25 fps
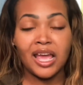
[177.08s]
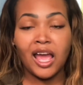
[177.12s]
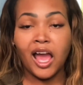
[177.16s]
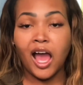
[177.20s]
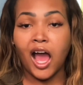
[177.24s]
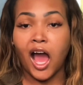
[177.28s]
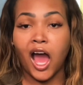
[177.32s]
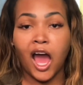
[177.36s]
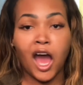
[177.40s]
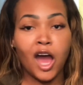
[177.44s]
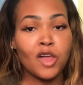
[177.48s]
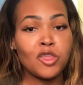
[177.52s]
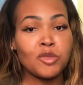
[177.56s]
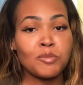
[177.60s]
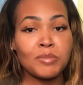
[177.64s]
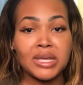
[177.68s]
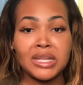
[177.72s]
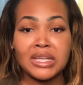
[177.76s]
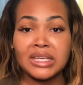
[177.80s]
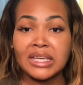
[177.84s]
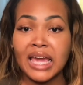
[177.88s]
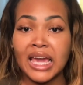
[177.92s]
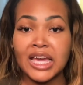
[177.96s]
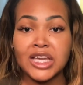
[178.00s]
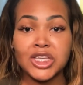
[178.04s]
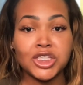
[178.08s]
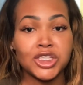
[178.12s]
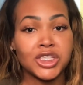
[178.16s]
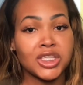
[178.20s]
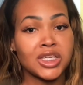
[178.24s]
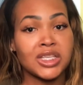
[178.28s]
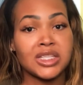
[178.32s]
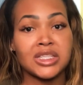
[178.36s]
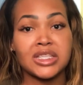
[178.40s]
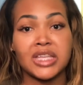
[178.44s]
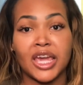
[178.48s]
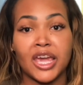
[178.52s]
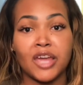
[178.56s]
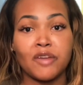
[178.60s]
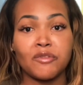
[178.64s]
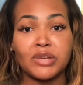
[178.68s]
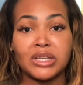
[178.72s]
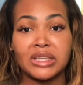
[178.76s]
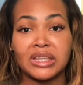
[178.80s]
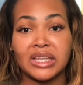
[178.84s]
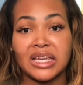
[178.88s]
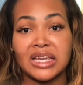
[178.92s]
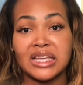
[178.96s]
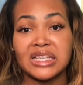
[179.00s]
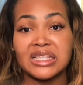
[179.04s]
All the medications,
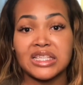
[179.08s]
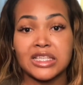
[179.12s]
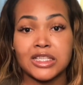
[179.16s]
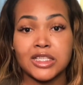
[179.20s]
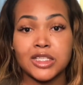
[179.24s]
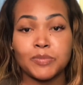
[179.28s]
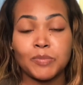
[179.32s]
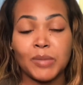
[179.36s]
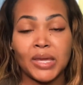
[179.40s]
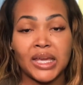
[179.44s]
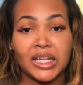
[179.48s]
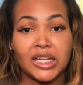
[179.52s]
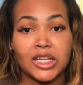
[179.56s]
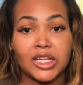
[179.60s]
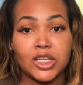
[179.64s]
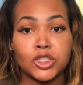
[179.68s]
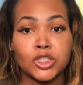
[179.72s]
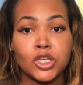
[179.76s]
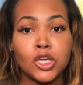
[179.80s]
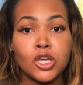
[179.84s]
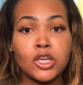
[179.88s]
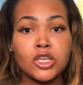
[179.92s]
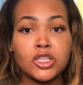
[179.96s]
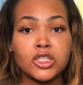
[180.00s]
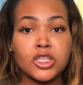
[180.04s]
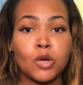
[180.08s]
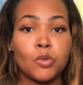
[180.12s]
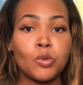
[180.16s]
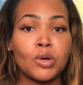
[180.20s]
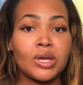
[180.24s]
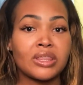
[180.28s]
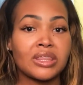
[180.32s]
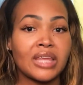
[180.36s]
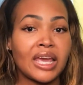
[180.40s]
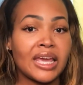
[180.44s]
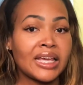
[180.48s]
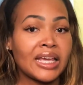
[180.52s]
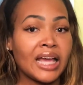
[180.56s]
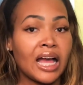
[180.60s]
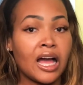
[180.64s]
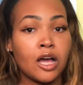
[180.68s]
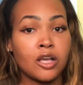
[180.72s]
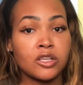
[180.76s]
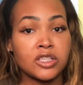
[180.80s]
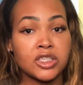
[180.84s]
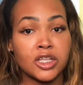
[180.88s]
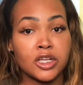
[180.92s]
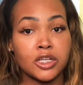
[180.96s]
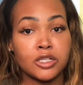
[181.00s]
everything is in Spanish. So what they call certain